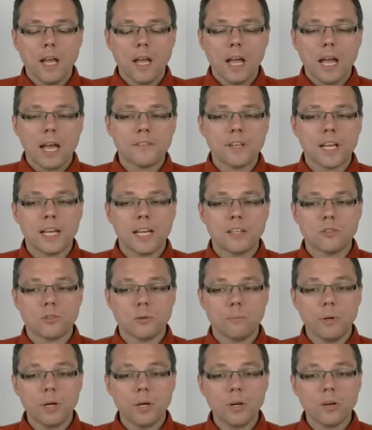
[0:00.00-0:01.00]
And the
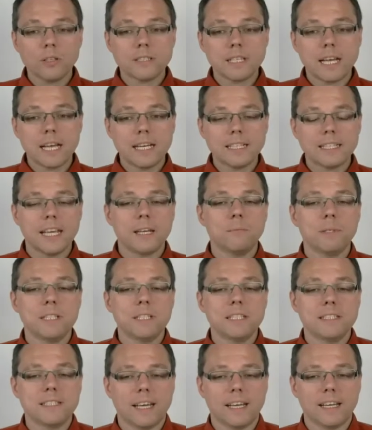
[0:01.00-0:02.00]
hydrogen peroxide can
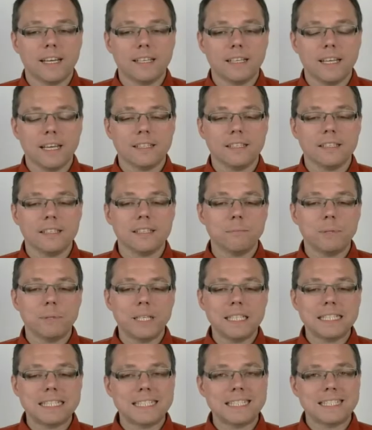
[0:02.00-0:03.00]

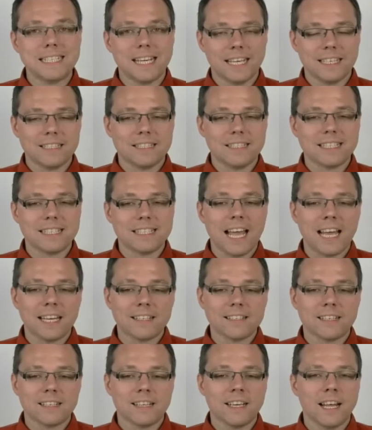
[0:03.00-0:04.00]
be detected
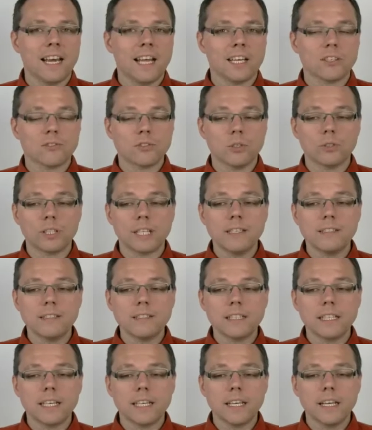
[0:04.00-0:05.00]
at an electrode
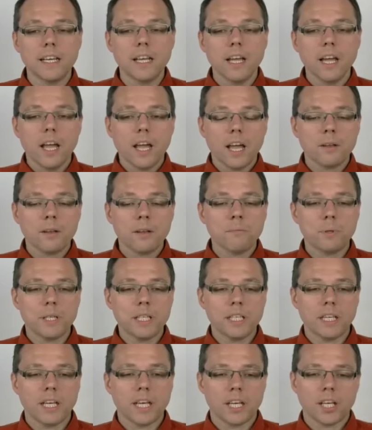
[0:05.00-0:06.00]
easily and
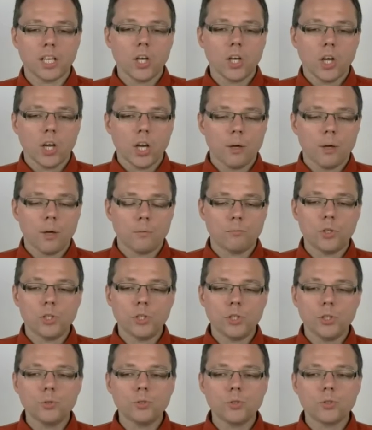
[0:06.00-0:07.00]
being
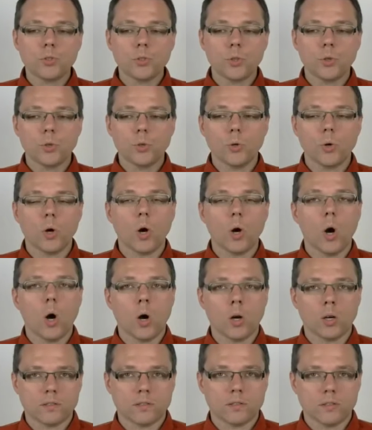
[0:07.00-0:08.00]
reduced to
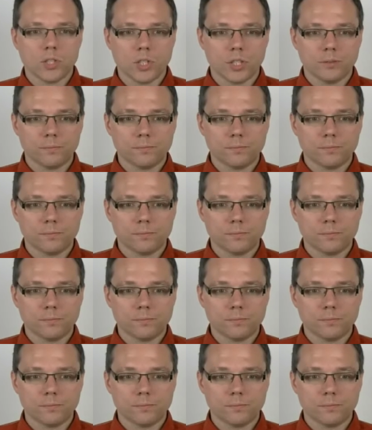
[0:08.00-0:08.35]
oxygen.